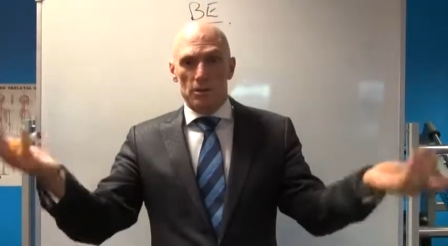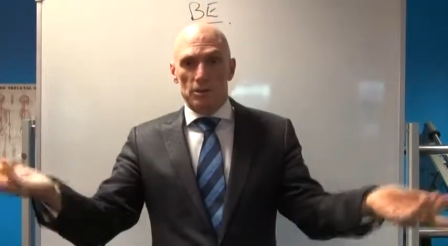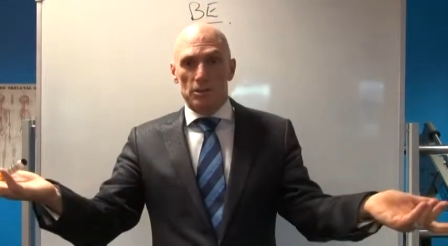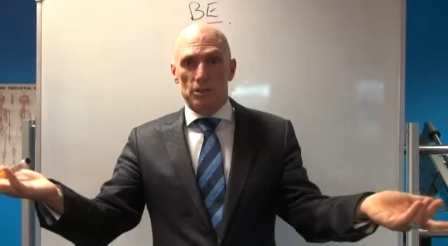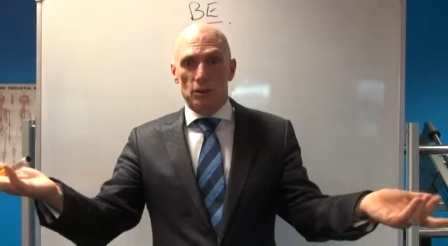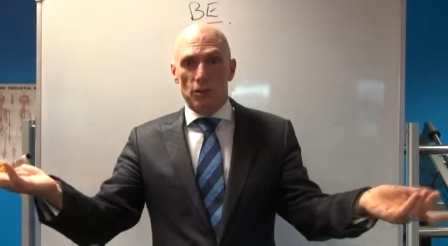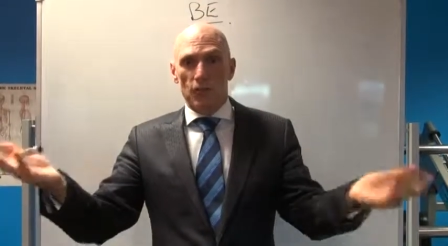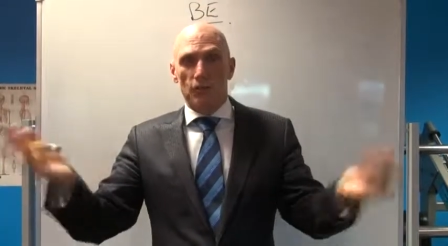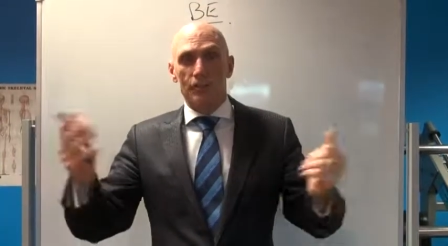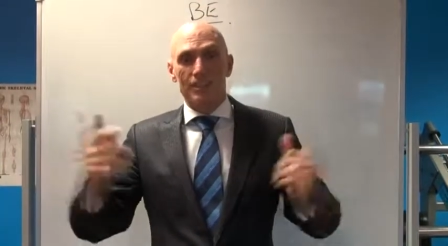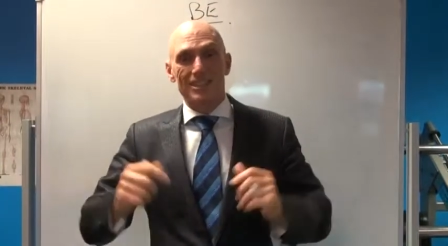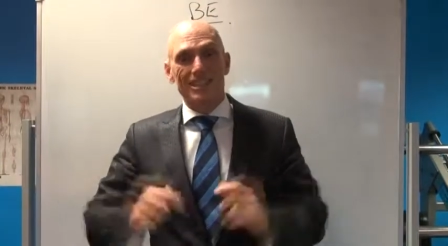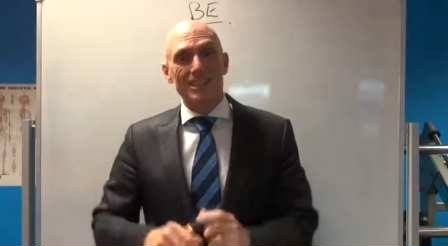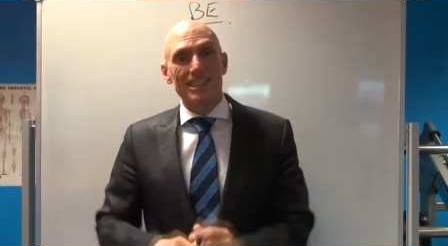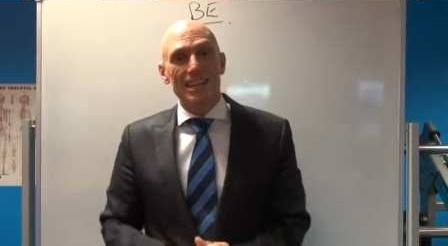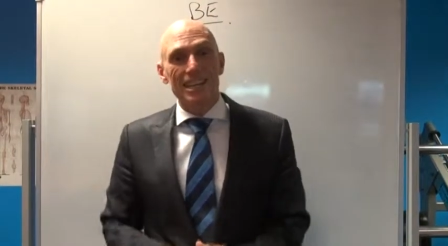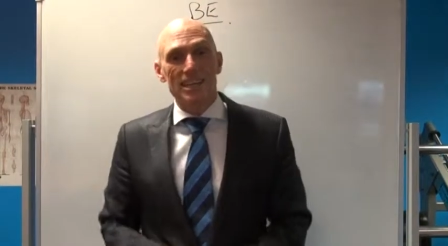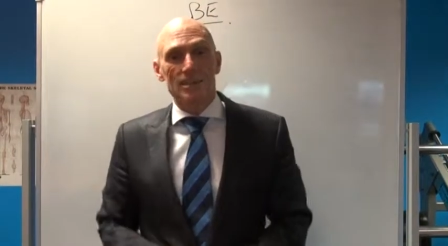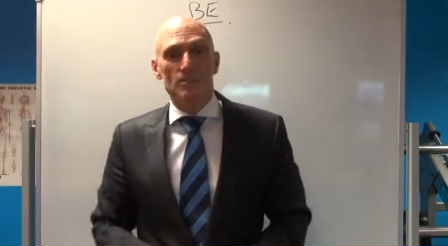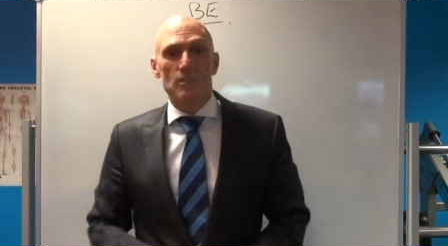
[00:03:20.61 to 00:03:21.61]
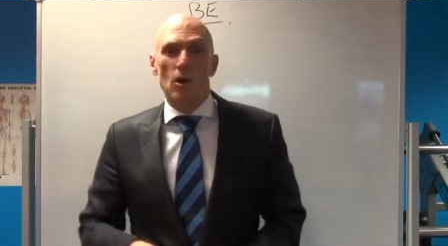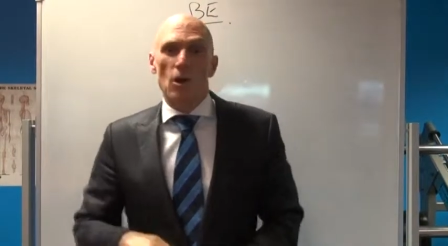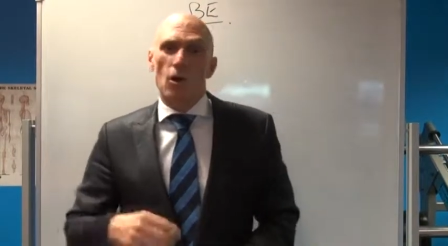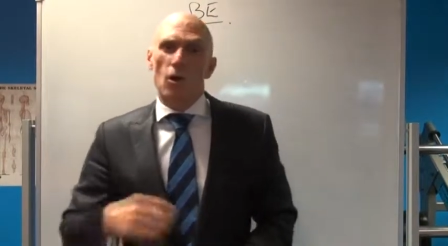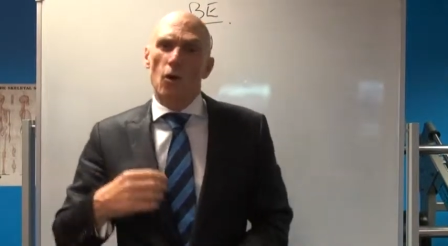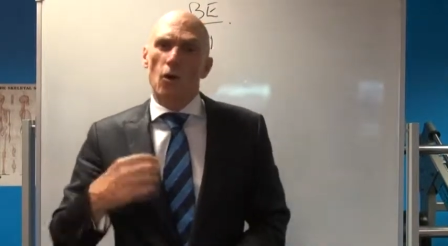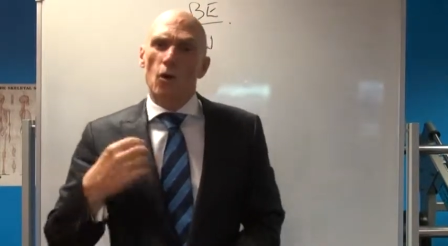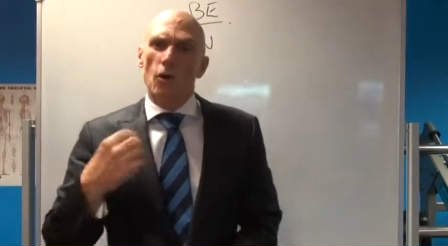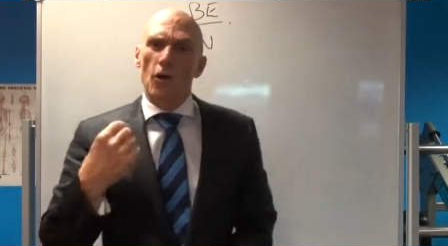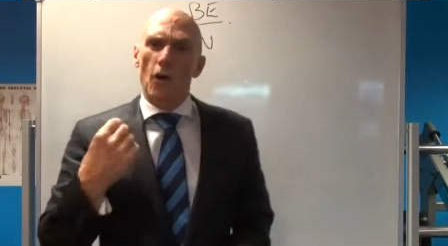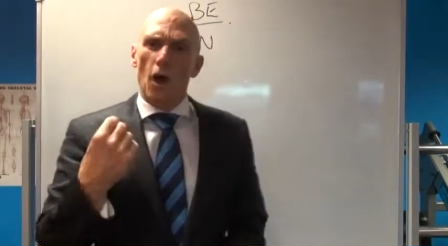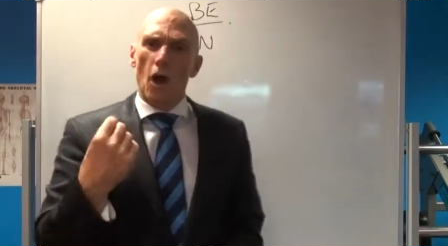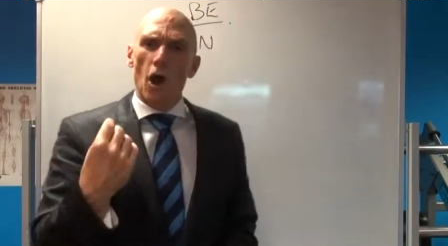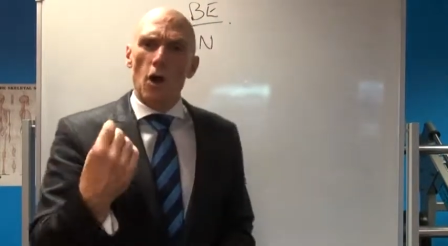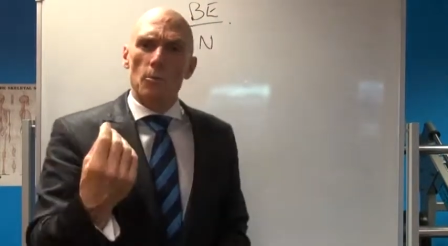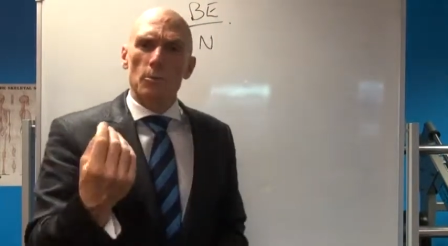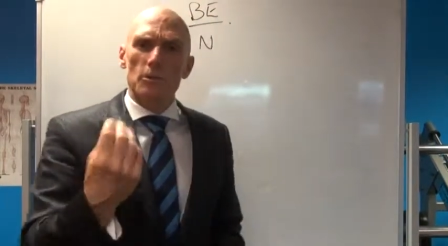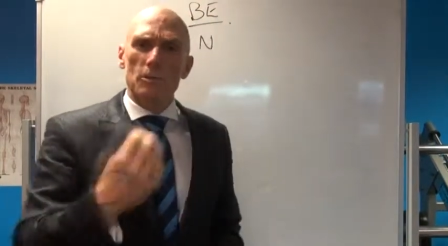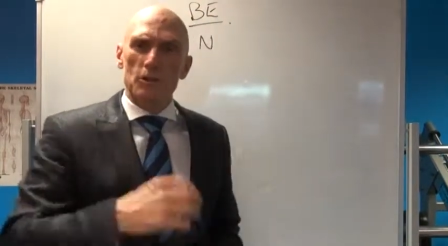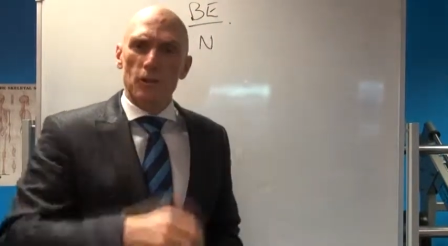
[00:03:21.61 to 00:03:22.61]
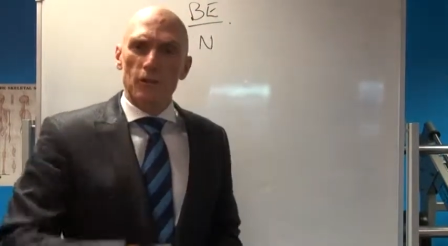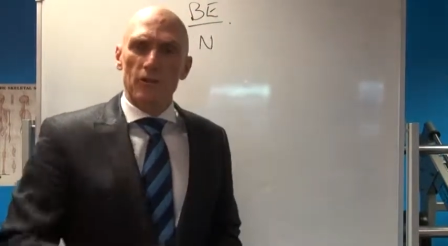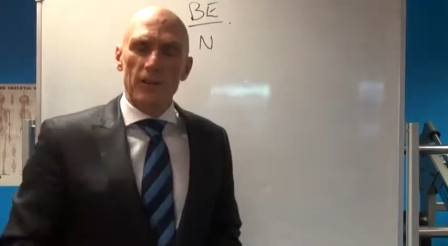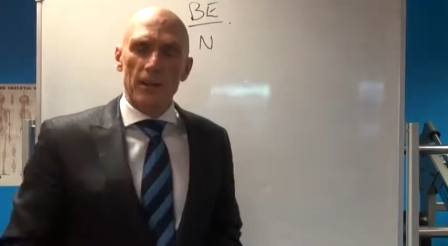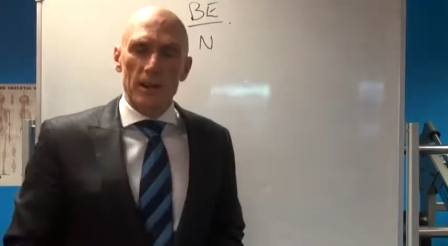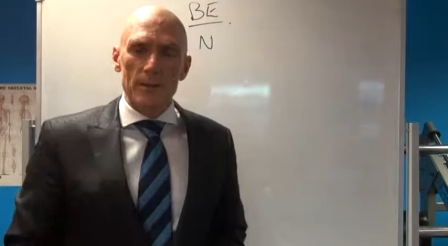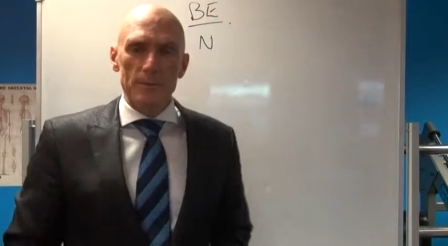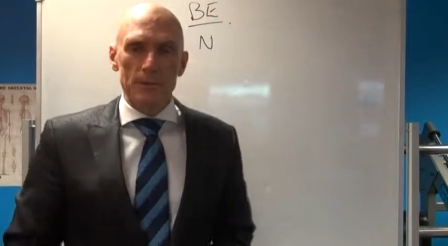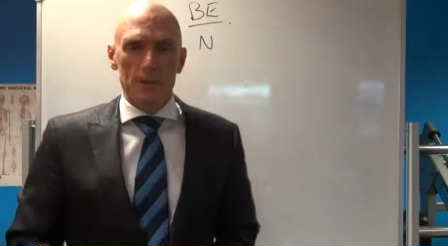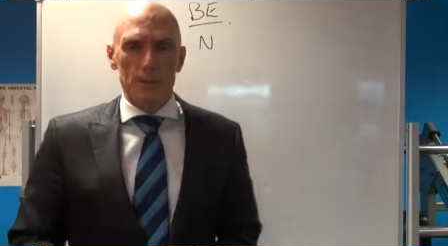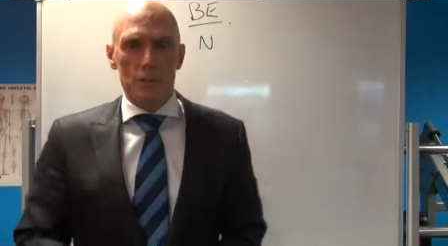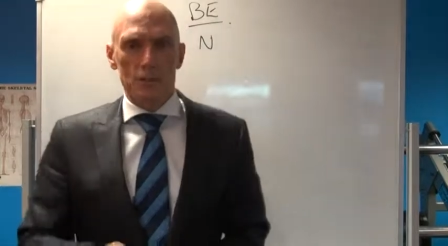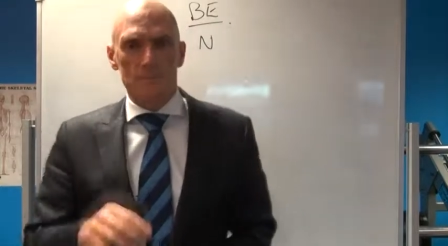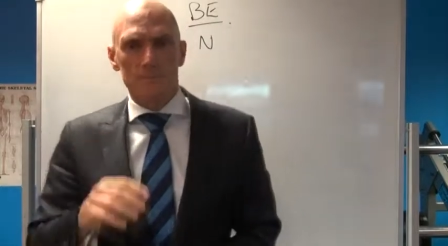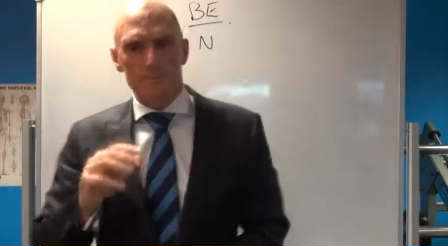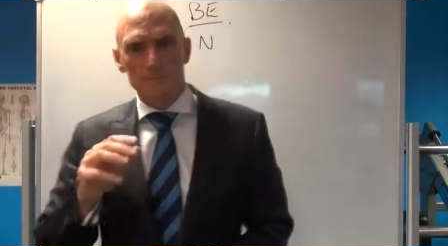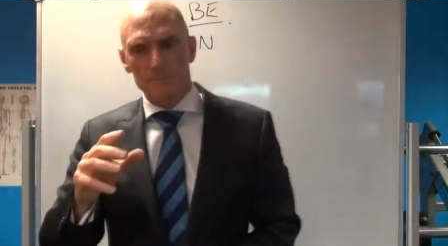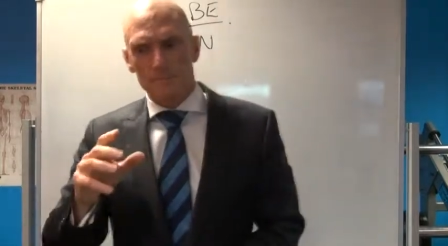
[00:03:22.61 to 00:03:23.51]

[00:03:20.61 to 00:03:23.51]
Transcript: self-esteem or your own self-image.